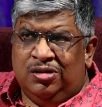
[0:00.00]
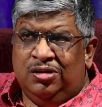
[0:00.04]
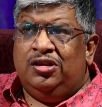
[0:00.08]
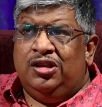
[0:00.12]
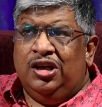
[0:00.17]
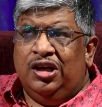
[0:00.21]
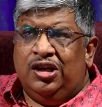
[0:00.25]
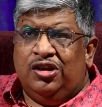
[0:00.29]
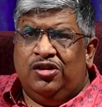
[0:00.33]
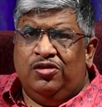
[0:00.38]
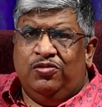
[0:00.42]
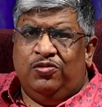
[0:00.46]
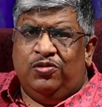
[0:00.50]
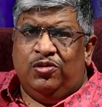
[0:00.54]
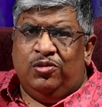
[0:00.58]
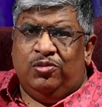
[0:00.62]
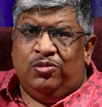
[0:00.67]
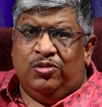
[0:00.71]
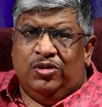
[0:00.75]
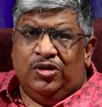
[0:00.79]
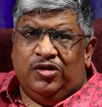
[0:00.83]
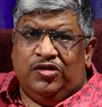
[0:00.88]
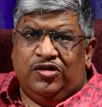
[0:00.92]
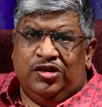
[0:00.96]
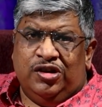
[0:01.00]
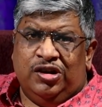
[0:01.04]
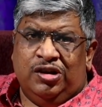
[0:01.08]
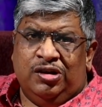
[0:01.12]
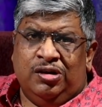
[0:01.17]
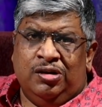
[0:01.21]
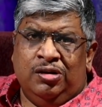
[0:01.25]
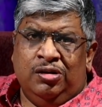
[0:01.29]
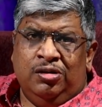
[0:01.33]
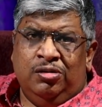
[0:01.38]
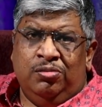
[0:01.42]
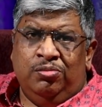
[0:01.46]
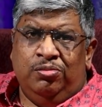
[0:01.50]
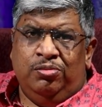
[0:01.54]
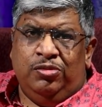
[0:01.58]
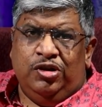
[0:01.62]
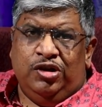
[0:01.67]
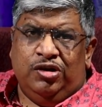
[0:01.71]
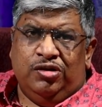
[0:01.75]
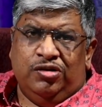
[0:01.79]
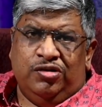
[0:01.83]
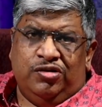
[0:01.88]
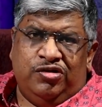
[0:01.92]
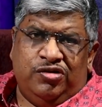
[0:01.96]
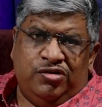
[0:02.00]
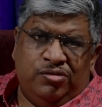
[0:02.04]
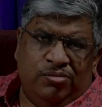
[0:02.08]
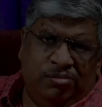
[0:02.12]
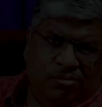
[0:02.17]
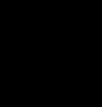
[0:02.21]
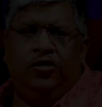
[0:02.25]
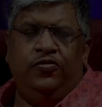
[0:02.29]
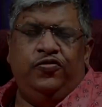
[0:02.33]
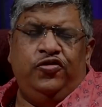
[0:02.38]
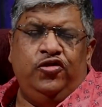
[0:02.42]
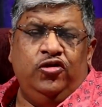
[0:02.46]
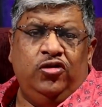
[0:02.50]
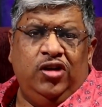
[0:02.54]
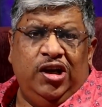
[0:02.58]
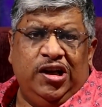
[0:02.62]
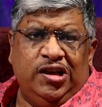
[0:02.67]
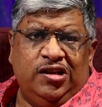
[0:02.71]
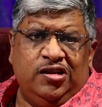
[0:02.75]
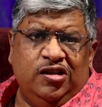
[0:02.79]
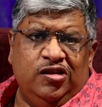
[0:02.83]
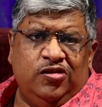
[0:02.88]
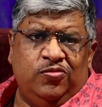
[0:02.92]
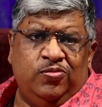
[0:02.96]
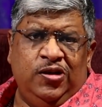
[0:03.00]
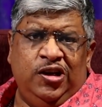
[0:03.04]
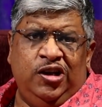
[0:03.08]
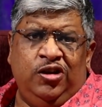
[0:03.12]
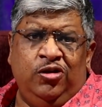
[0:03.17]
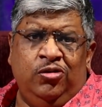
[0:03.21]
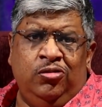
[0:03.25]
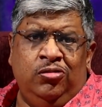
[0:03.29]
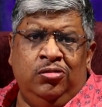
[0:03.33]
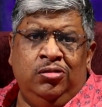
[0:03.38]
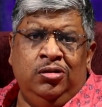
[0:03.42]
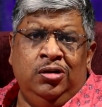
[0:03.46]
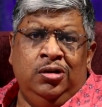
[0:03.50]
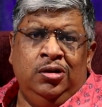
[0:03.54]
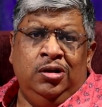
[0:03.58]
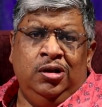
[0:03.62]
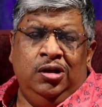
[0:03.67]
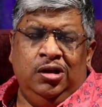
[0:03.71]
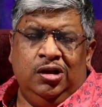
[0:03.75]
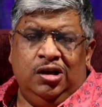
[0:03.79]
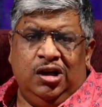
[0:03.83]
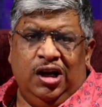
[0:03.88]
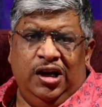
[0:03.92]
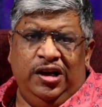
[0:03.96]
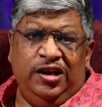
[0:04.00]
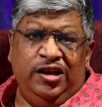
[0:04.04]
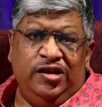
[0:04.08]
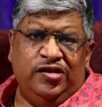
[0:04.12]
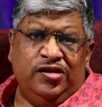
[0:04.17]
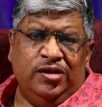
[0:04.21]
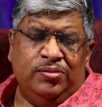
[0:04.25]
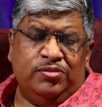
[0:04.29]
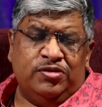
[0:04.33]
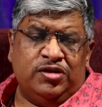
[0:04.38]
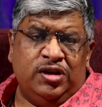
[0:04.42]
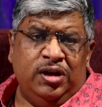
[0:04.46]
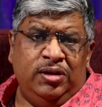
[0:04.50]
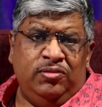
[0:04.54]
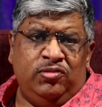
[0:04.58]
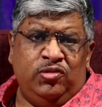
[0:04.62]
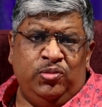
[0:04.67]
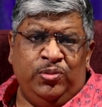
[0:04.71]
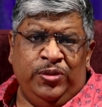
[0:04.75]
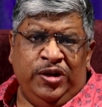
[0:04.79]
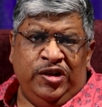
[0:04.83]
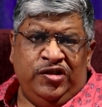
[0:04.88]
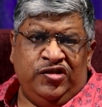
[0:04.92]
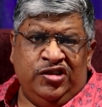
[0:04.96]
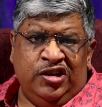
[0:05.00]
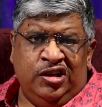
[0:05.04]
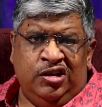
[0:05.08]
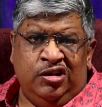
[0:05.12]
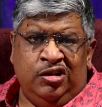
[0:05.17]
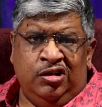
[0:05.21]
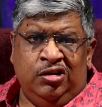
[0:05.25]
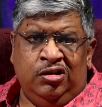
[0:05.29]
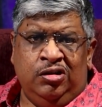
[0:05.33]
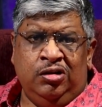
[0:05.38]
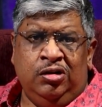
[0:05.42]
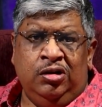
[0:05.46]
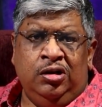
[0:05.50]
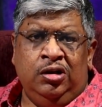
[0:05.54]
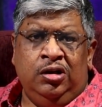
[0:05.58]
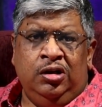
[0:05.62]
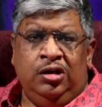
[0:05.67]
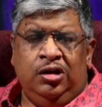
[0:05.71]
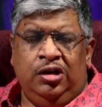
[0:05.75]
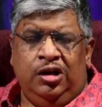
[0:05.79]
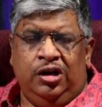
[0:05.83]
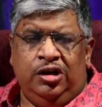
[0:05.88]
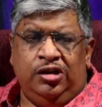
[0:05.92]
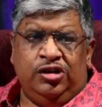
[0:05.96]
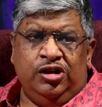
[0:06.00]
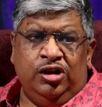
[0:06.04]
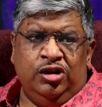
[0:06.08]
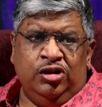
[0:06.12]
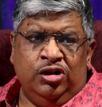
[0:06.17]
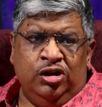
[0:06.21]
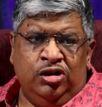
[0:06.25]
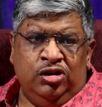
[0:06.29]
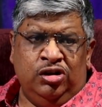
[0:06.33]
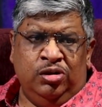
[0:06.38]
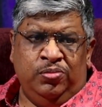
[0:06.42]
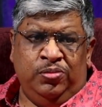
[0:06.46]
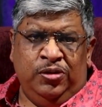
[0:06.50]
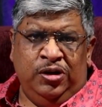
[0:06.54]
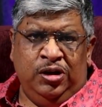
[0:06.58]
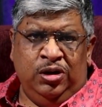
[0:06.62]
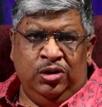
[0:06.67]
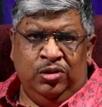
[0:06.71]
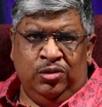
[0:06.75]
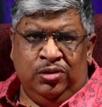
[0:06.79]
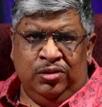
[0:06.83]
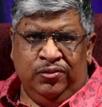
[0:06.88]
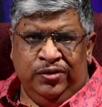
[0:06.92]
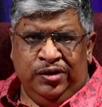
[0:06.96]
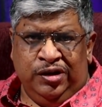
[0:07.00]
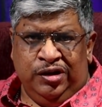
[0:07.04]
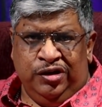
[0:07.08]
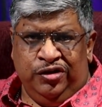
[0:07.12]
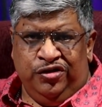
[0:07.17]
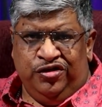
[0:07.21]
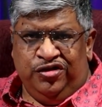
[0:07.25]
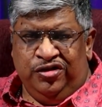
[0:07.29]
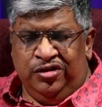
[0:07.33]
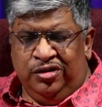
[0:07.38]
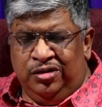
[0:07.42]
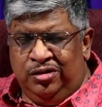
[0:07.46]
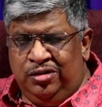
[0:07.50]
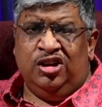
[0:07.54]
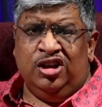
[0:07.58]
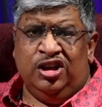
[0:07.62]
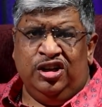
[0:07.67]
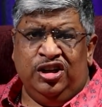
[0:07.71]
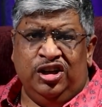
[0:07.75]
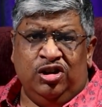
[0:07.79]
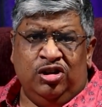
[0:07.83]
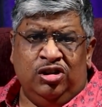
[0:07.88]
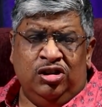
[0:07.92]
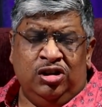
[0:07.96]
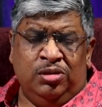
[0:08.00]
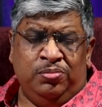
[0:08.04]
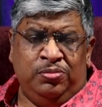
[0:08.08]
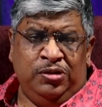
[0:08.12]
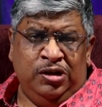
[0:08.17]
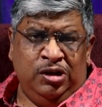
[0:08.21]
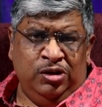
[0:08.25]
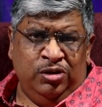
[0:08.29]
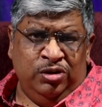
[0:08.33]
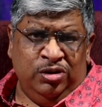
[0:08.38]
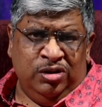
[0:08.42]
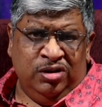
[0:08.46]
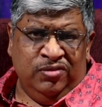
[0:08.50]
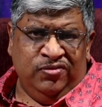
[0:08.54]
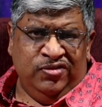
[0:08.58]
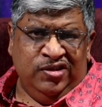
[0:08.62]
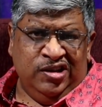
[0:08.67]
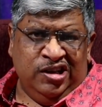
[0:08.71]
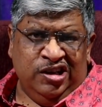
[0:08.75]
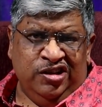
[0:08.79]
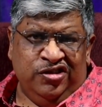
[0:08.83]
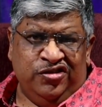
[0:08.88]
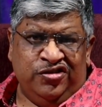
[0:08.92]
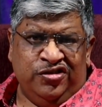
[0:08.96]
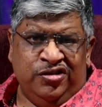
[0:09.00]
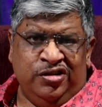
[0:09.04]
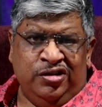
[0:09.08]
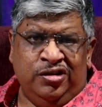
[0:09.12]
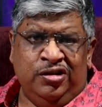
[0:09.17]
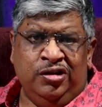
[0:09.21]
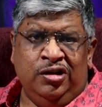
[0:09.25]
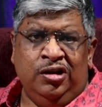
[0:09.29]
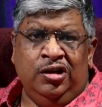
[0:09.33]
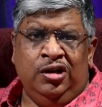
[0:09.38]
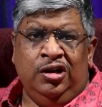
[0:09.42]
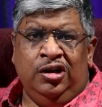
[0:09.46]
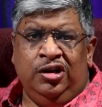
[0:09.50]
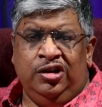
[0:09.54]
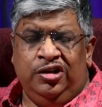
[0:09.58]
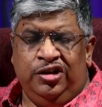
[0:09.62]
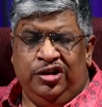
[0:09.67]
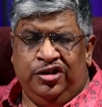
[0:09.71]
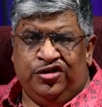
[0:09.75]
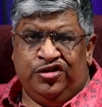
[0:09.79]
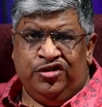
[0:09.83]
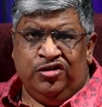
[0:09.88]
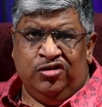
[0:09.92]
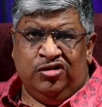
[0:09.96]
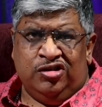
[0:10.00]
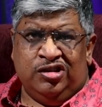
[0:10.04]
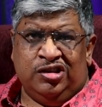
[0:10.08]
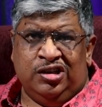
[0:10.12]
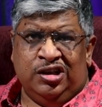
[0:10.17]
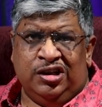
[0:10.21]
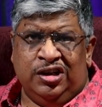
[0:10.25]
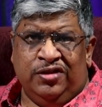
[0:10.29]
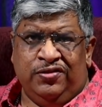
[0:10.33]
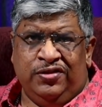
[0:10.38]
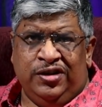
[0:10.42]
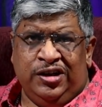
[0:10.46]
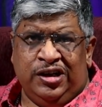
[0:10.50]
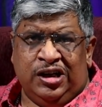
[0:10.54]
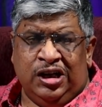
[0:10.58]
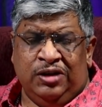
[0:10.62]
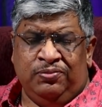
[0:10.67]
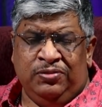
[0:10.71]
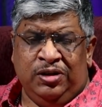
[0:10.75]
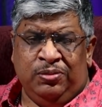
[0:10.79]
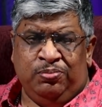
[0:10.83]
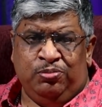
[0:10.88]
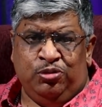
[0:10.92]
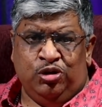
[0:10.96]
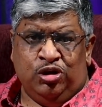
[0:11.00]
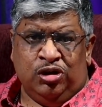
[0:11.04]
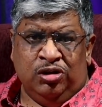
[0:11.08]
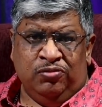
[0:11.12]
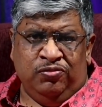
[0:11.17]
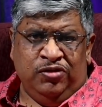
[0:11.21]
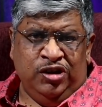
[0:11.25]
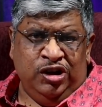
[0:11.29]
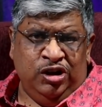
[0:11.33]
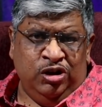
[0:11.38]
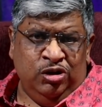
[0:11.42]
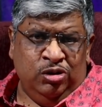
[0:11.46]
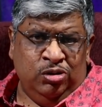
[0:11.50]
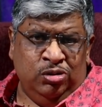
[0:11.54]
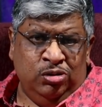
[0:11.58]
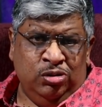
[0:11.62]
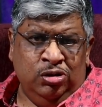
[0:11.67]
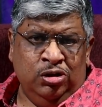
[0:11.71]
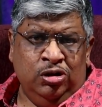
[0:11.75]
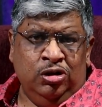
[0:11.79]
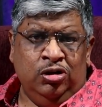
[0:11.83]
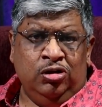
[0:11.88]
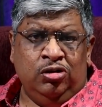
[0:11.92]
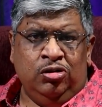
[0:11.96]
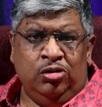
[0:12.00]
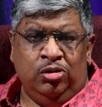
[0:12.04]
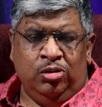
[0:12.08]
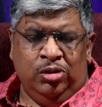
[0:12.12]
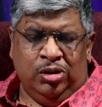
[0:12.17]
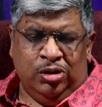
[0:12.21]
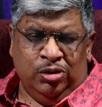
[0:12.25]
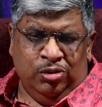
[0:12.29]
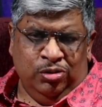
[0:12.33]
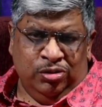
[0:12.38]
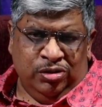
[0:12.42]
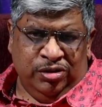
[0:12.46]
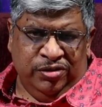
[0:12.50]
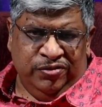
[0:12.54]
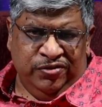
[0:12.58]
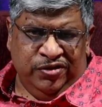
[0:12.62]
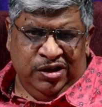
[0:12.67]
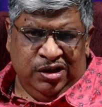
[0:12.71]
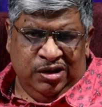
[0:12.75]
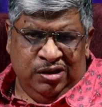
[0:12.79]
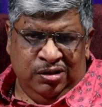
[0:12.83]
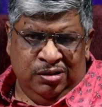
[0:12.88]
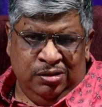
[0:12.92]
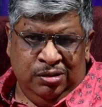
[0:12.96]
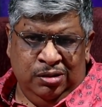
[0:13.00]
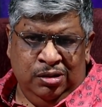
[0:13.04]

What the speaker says: Thank you for watching. Be rich. If you like this video, kindly subscribe to my channel and turn on the bell notification. Turning on the bell notification ensures that every time we put a video, you are notified.